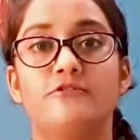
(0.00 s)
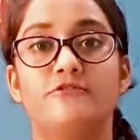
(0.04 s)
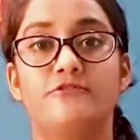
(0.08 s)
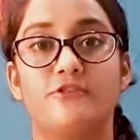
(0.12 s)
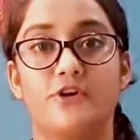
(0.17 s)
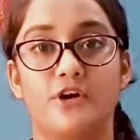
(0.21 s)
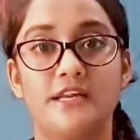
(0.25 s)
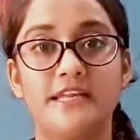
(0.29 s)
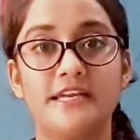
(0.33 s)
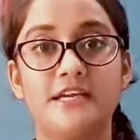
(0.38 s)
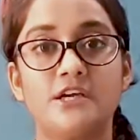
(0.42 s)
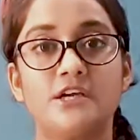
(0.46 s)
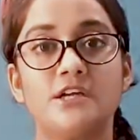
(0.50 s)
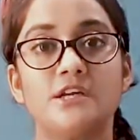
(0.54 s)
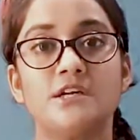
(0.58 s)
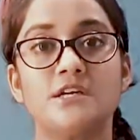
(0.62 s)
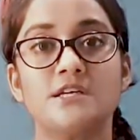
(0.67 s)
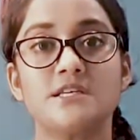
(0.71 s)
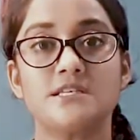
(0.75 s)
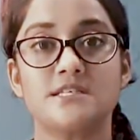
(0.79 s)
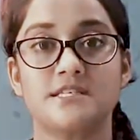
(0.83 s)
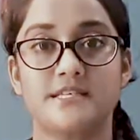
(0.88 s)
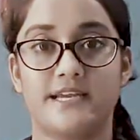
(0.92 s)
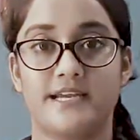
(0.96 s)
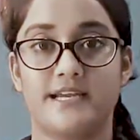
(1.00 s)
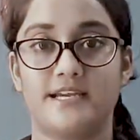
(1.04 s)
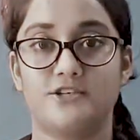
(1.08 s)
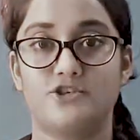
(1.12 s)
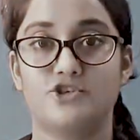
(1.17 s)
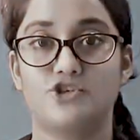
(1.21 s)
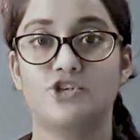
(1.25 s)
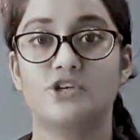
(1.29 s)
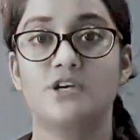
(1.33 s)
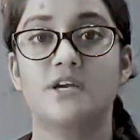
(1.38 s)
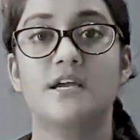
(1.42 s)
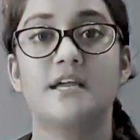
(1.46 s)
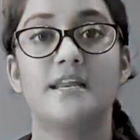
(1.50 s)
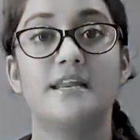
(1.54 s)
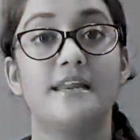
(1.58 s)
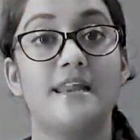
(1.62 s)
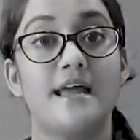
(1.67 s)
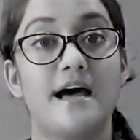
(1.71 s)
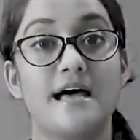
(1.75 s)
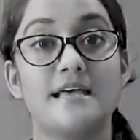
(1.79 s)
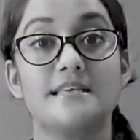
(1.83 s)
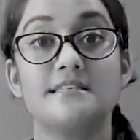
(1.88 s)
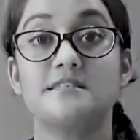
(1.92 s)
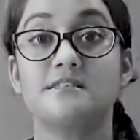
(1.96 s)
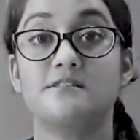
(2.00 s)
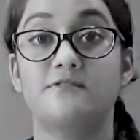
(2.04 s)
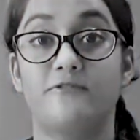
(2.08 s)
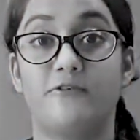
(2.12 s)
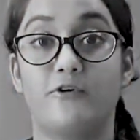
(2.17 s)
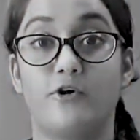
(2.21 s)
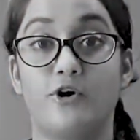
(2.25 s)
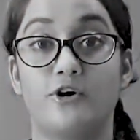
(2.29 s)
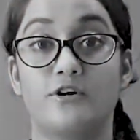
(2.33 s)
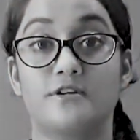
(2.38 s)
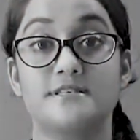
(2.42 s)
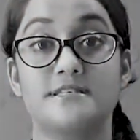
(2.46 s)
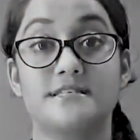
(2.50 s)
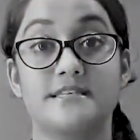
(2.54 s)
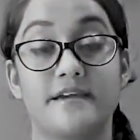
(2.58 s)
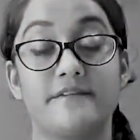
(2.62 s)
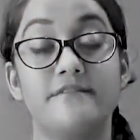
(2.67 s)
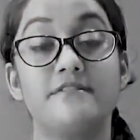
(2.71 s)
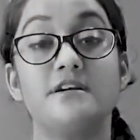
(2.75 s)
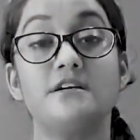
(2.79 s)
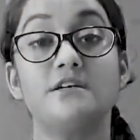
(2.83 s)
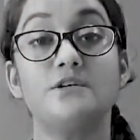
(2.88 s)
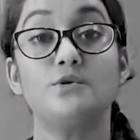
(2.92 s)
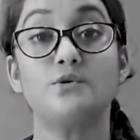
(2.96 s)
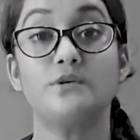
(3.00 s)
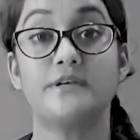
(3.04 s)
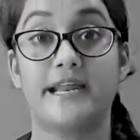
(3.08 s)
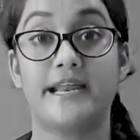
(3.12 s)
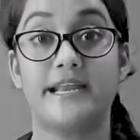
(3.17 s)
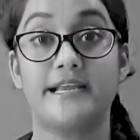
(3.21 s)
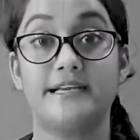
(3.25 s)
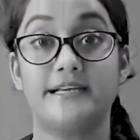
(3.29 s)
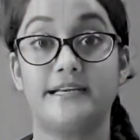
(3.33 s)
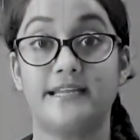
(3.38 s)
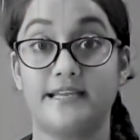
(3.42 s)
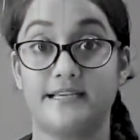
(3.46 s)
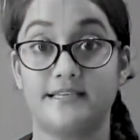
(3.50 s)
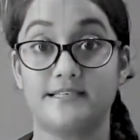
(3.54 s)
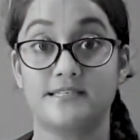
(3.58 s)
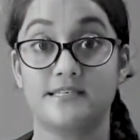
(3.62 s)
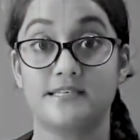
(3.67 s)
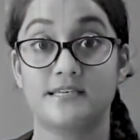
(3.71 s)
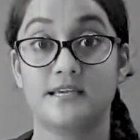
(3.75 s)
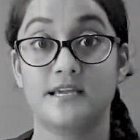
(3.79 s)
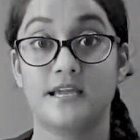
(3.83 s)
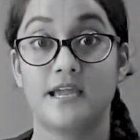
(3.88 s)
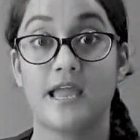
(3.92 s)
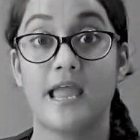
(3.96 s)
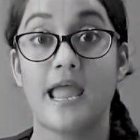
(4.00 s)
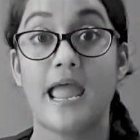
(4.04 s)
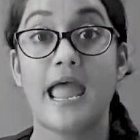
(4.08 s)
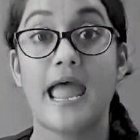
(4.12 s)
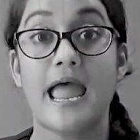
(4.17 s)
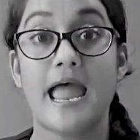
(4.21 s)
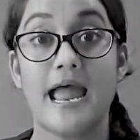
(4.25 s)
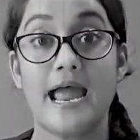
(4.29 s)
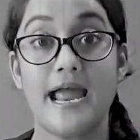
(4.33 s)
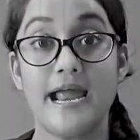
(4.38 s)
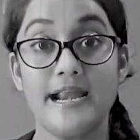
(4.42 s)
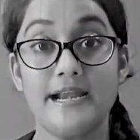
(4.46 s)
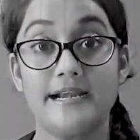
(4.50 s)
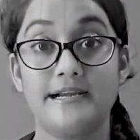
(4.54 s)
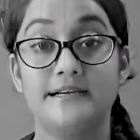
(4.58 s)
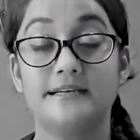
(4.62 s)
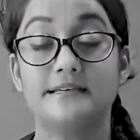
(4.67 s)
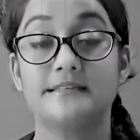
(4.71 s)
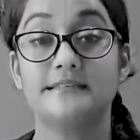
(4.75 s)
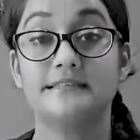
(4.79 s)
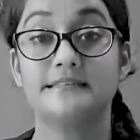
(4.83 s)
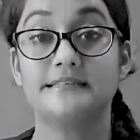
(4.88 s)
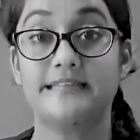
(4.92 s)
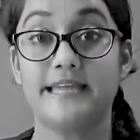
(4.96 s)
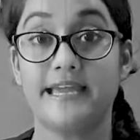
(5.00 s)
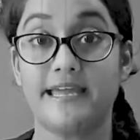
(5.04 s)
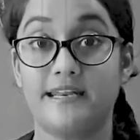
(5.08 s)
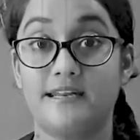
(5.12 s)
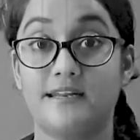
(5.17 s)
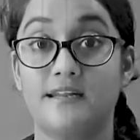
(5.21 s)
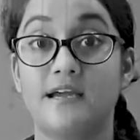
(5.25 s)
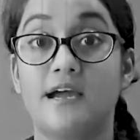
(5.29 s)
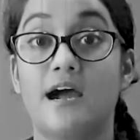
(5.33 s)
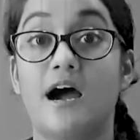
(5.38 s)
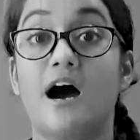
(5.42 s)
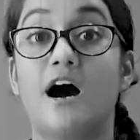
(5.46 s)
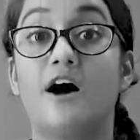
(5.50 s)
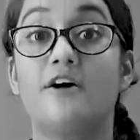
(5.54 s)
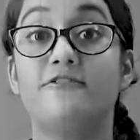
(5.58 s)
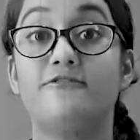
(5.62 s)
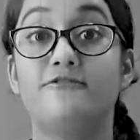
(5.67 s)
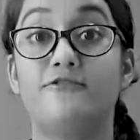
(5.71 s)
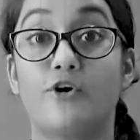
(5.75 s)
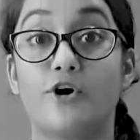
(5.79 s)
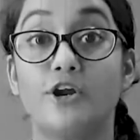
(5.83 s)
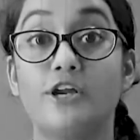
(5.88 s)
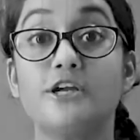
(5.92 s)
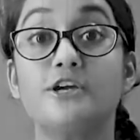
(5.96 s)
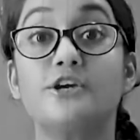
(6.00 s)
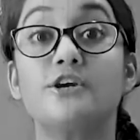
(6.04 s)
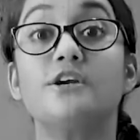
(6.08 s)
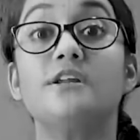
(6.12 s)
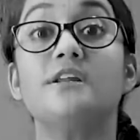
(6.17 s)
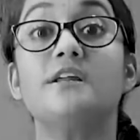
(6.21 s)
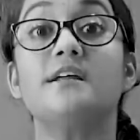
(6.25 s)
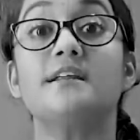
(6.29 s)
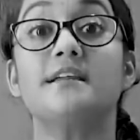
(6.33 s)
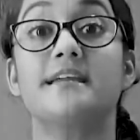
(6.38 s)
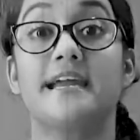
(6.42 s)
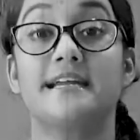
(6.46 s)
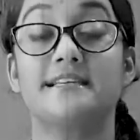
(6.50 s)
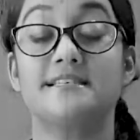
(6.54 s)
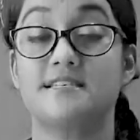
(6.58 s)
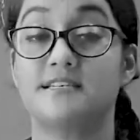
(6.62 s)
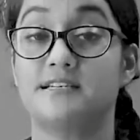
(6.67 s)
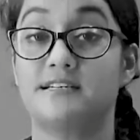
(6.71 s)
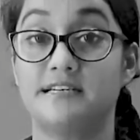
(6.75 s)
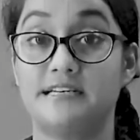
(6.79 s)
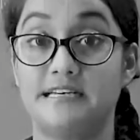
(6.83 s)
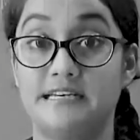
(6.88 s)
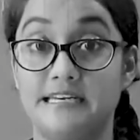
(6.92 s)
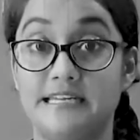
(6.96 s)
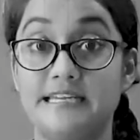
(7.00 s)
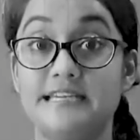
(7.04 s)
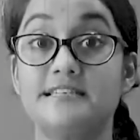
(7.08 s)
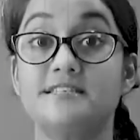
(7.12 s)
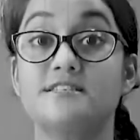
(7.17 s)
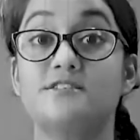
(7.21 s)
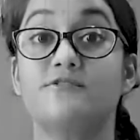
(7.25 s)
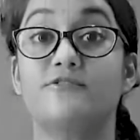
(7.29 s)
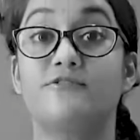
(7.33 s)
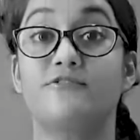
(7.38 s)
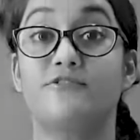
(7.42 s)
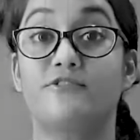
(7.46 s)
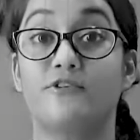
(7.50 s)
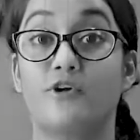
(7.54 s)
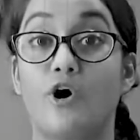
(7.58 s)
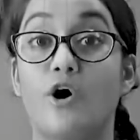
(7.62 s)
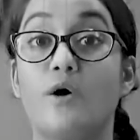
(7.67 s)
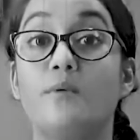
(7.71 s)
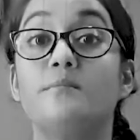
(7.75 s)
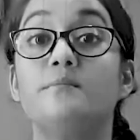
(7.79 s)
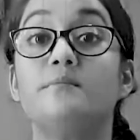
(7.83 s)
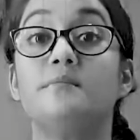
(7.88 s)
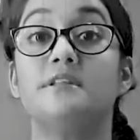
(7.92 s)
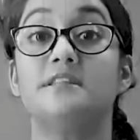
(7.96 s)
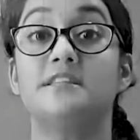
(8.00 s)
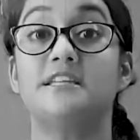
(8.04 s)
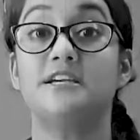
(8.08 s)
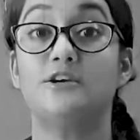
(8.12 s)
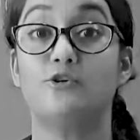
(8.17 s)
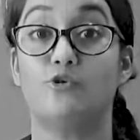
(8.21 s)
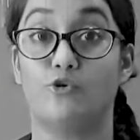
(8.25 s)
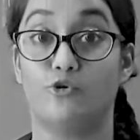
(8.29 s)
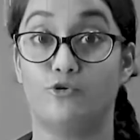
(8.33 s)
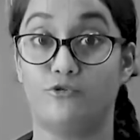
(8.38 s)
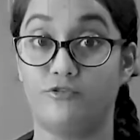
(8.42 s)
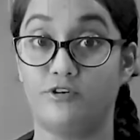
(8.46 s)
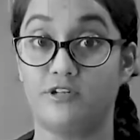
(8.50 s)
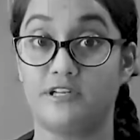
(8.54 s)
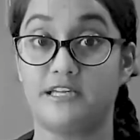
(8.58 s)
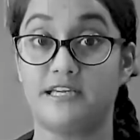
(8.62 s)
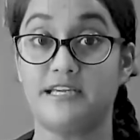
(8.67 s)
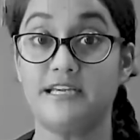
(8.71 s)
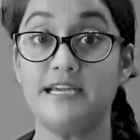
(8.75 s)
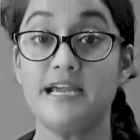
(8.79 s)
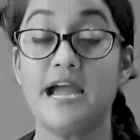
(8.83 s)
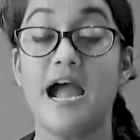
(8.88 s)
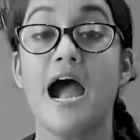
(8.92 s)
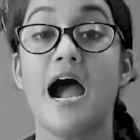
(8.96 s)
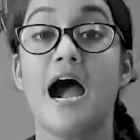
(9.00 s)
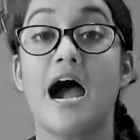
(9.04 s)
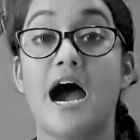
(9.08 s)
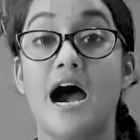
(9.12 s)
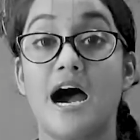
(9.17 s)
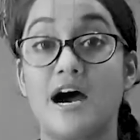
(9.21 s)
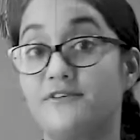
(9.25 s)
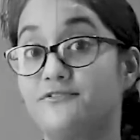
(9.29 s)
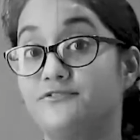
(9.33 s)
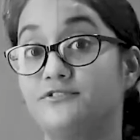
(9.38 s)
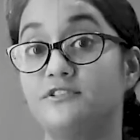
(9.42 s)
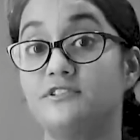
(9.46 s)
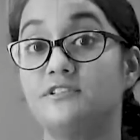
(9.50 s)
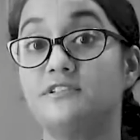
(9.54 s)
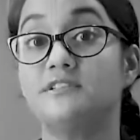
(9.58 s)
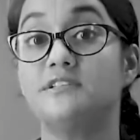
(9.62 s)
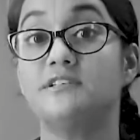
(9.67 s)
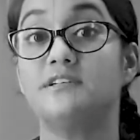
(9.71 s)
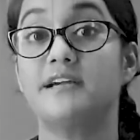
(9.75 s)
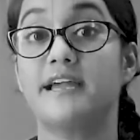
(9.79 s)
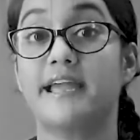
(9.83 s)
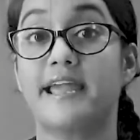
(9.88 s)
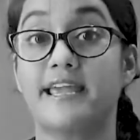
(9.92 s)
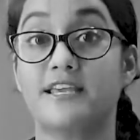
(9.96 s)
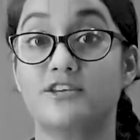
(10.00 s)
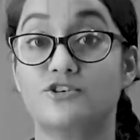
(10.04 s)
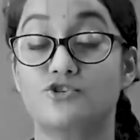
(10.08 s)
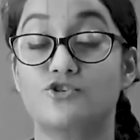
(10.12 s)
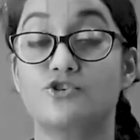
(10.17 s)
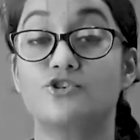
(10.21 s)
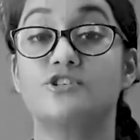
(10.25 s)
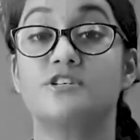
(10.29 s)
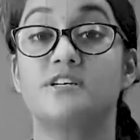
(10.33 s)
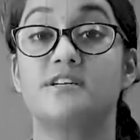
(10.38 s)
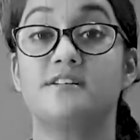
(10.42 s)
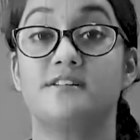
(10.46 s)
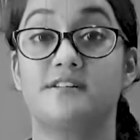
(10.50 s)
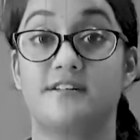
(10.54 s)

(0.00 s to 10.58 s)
follicular stage lasts for 7 to 10 days, and then a follicular gets released from the ovary after the estrogen